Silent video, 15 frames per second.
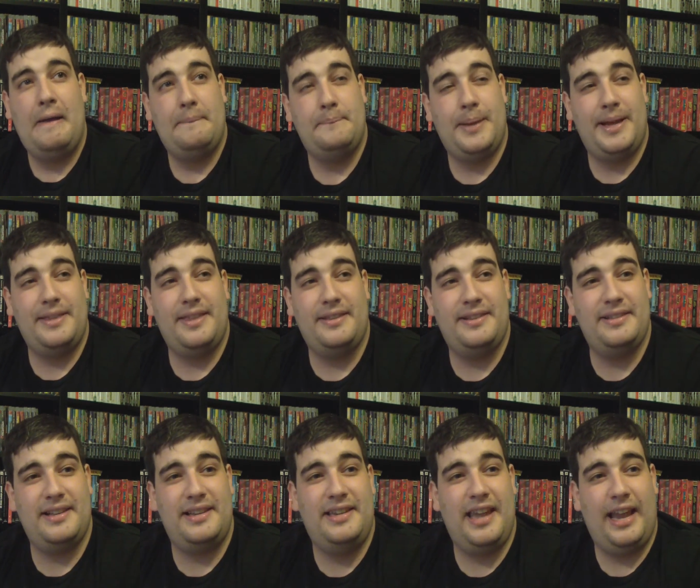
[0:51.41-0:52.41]
but this
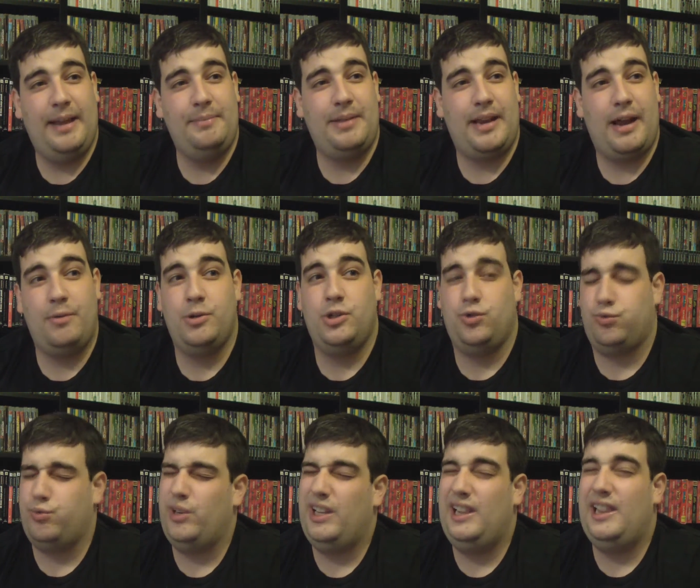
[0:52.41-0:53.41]
is a game that I
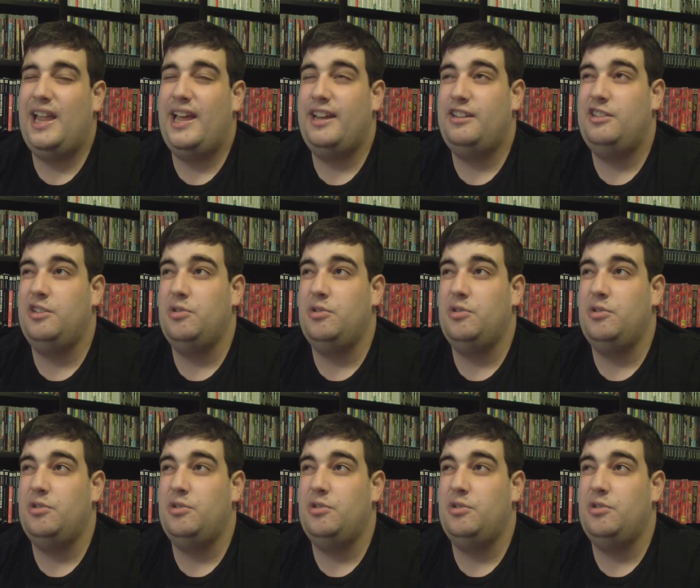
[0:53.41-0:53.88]
would really like